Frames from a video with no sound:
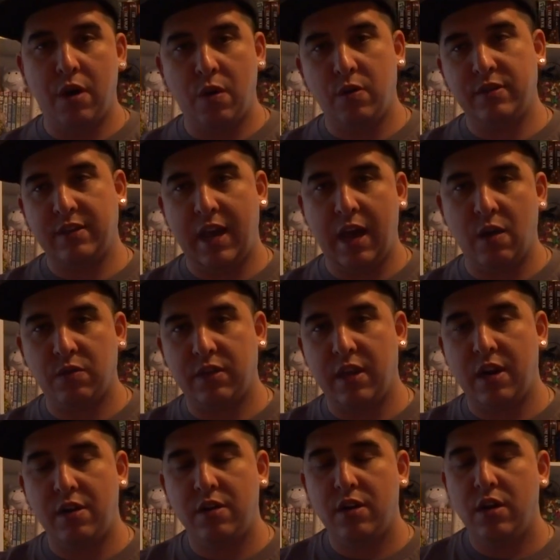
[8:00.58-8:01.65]
boas out
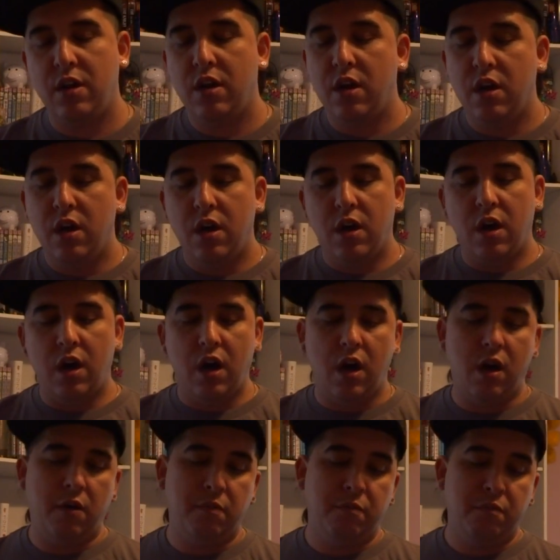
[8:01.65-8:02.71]
there.
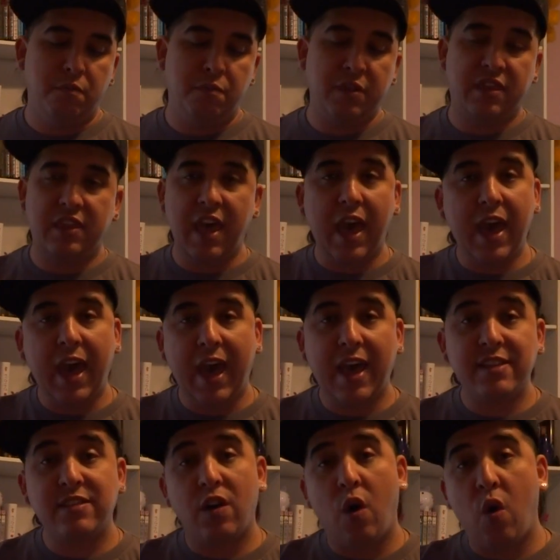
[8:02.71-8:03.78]
But that
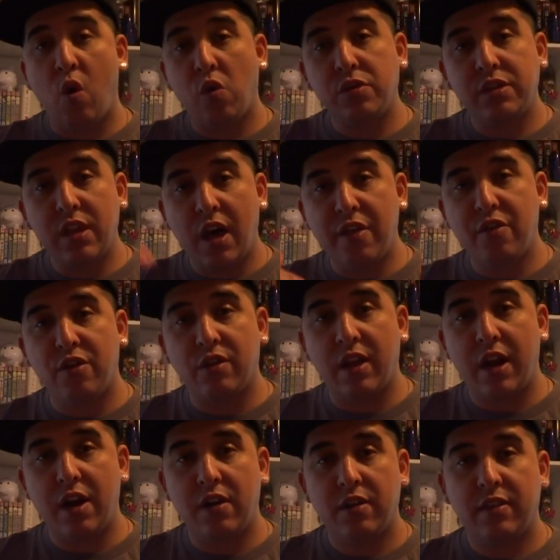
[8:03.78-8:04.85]
adds a whole nother
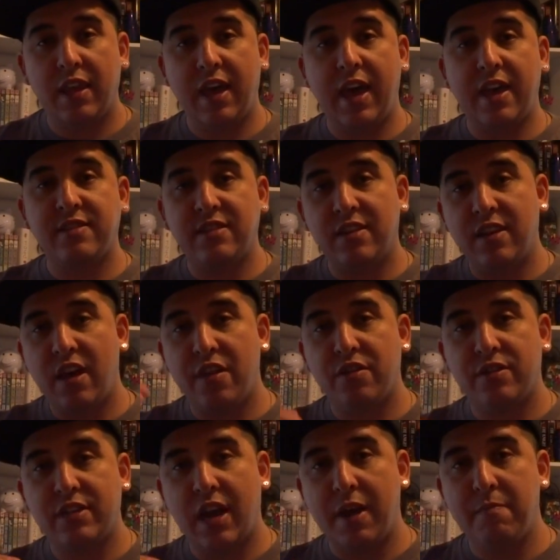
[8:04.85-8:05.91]
layer. That adds
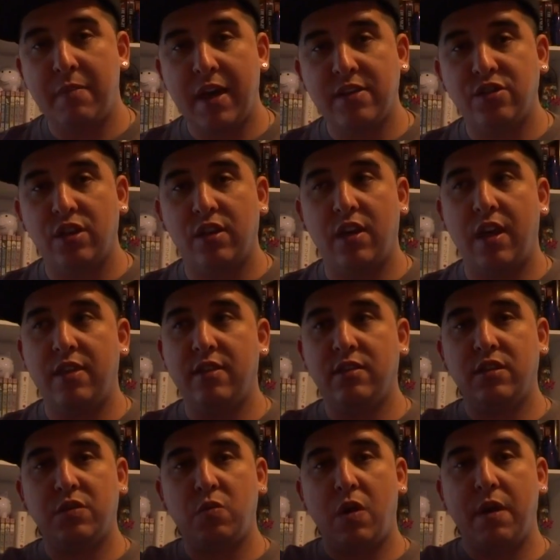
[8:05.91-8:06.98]
another dimension. And
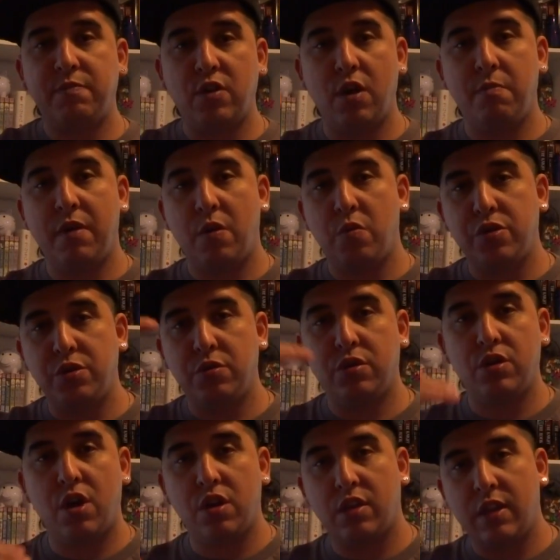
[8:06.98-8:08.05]
this is what I'm talking about when you
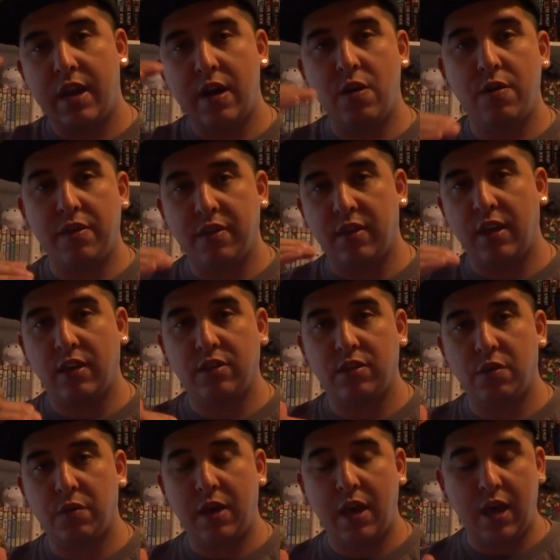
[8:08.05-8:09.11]
start layering
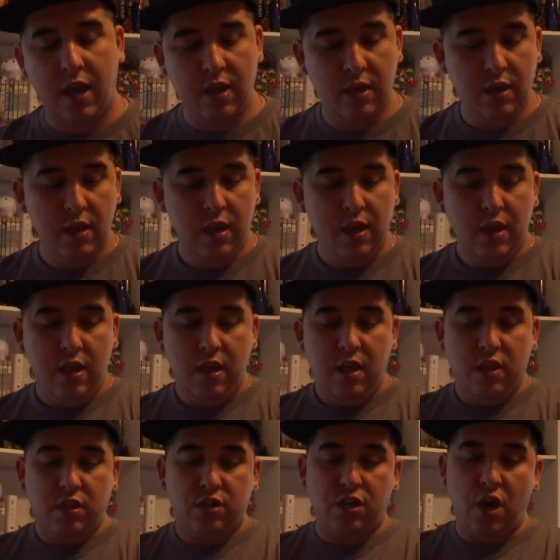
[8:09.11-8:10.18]
things, okay?
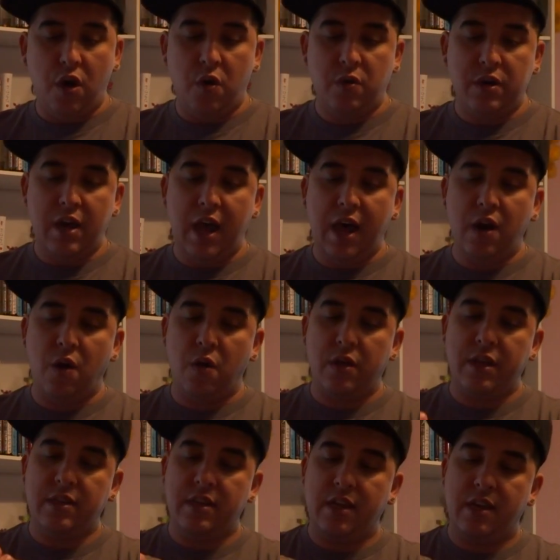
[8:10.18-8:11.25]
So not
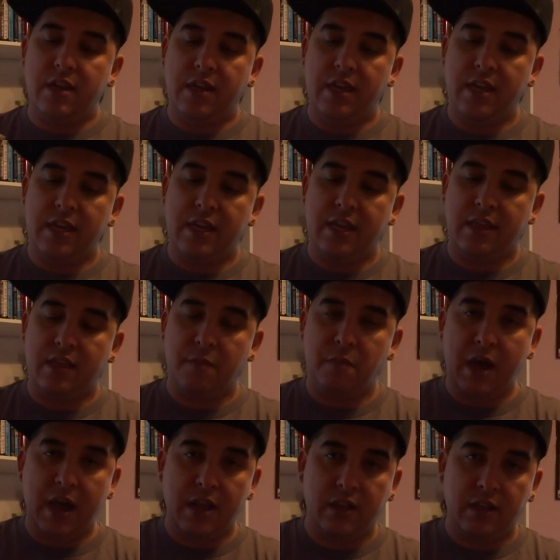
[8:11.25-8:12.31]
only did he get the
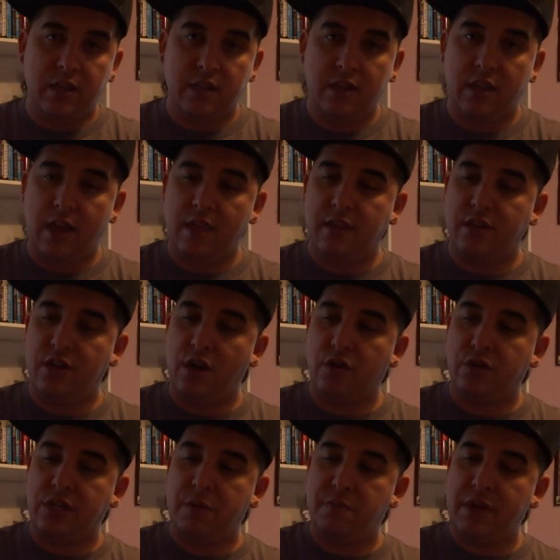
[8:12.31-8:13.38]
Motley and the
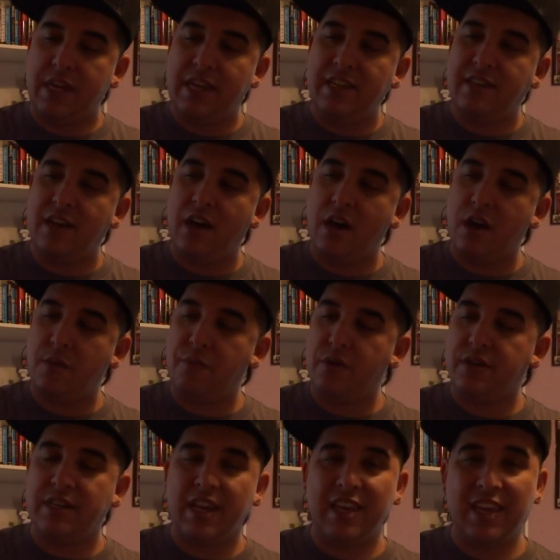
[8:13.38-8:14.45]
jungle gene, but he's
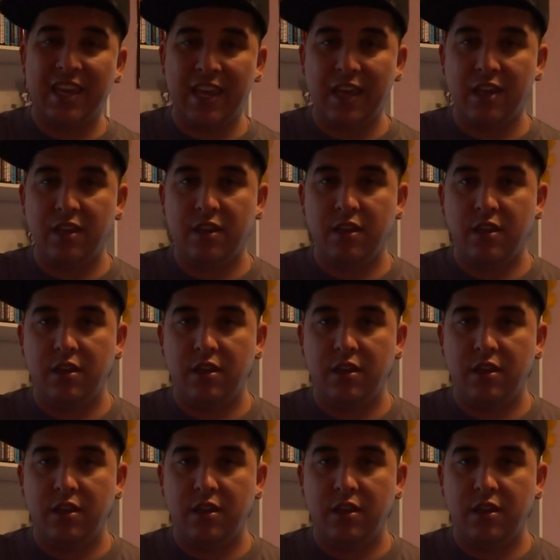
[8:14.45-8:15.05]
100% hit